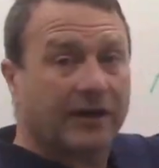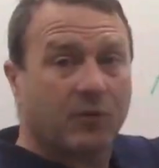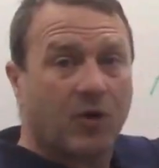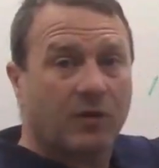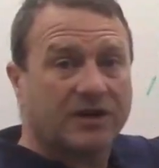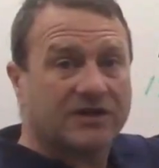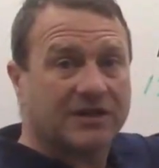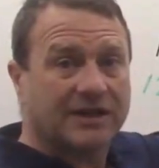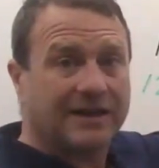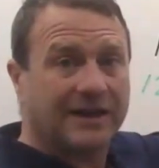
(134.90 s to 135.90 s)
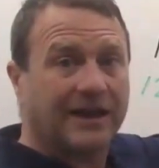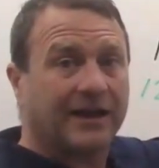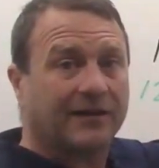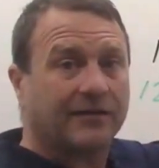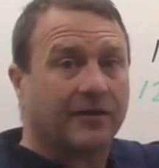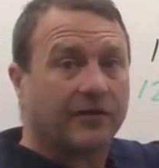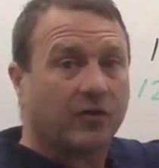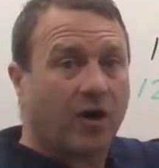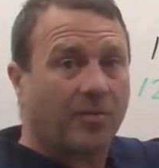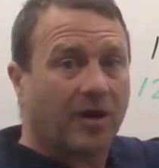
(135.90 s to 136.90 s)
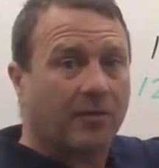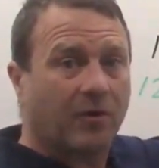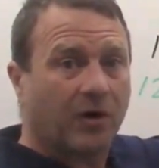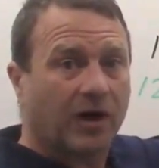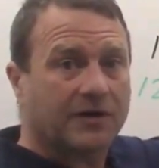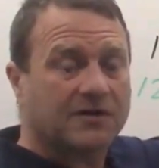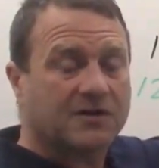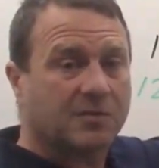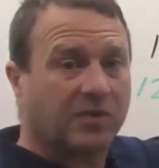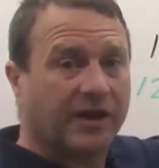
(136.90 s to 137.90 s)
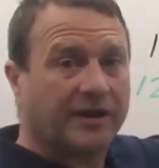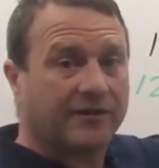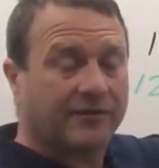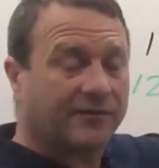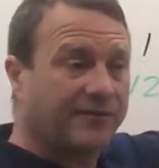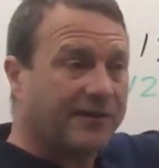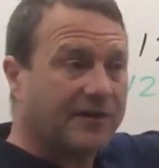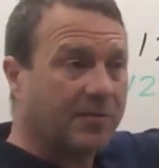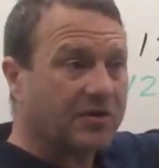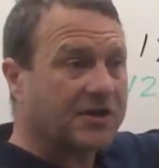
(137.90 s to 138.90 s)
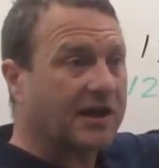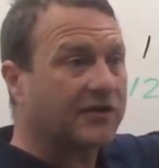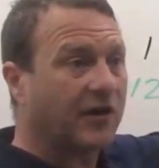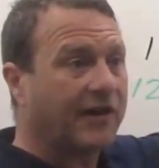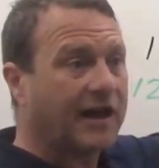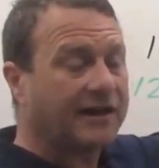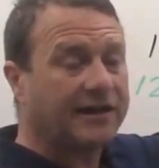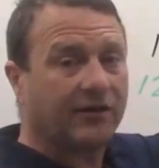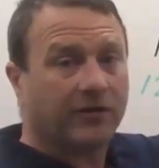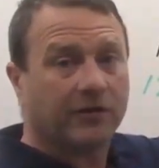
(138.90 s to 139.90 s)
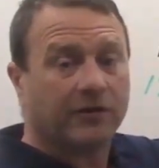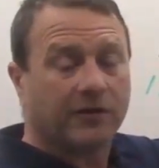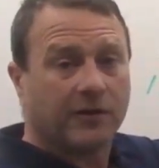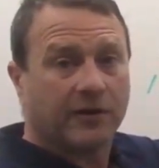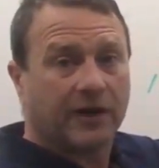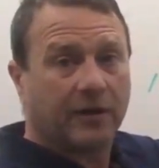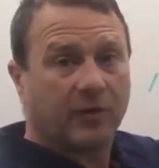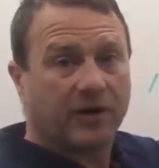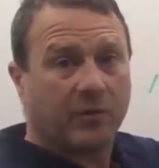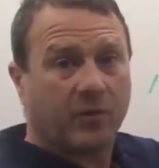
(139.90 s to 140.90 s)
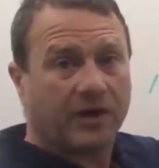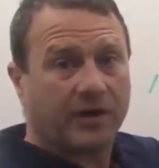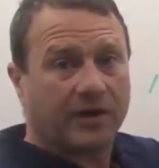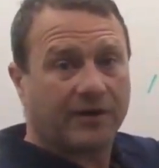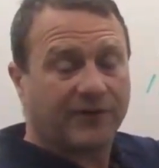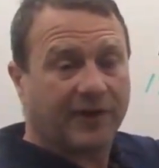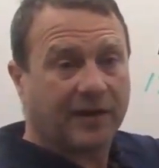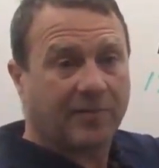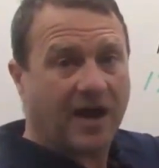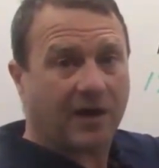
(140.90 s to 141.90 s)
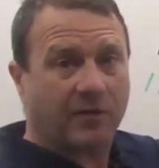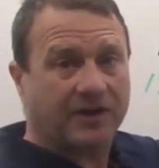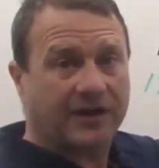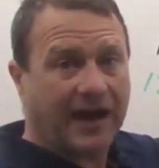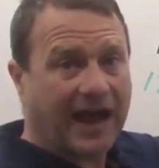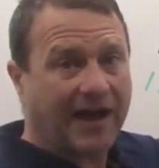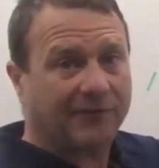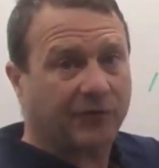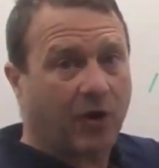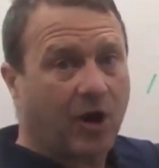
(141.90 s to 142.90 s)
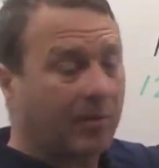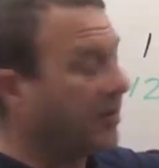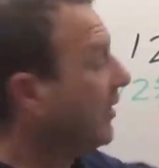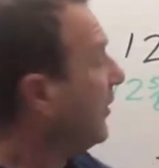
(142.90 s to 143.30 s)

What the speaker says: what we see in a drop elbow where it's split 50% on that heel. And we, if you think back, we did a half drop.